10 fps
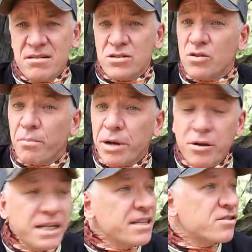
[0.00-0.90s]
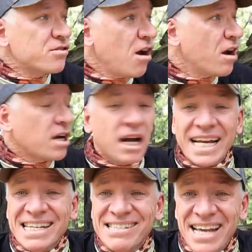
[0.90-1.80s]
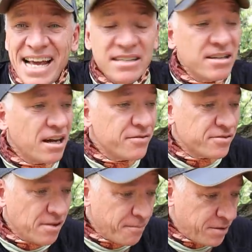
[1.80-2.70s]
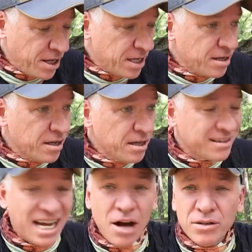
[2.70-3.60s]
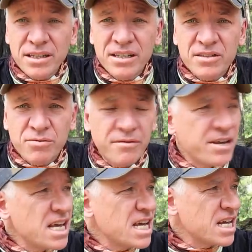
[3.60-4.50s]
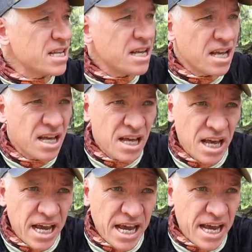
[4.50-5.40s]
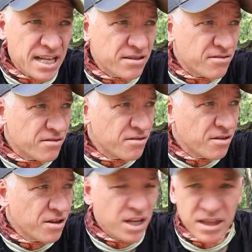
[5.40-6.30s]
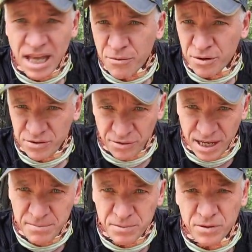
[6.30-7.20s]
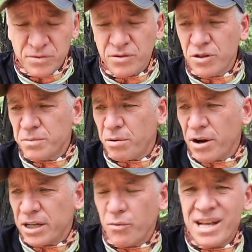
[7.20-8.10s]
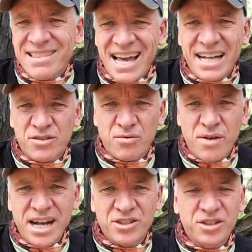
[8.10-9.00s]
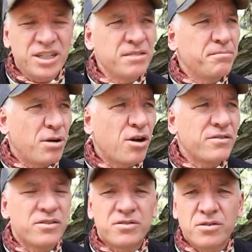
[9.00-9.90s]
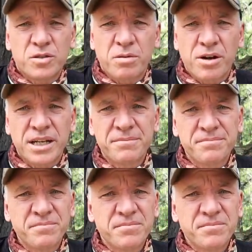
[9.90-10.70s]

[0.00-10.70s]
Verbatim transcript: so apparently this dog got a scent of something down in this ravine and they were so they the search party went that direction part of the search party